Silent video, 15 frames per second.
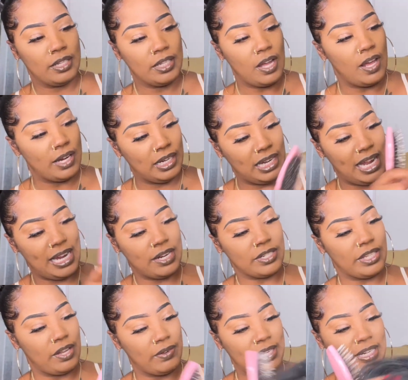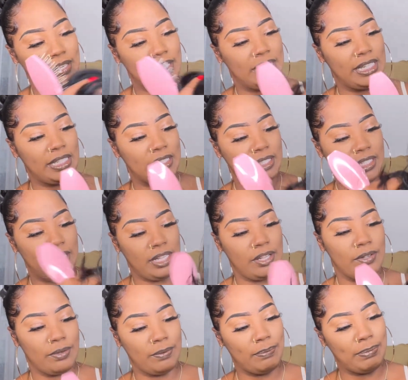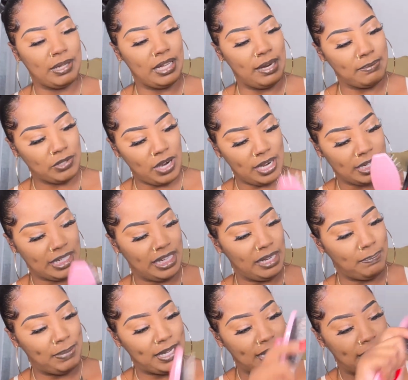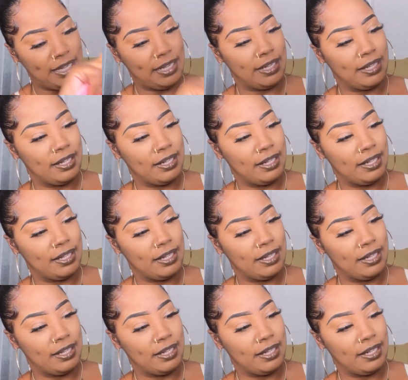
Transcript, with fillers: y'all, the layers on here is cute, but I'm trying to keep it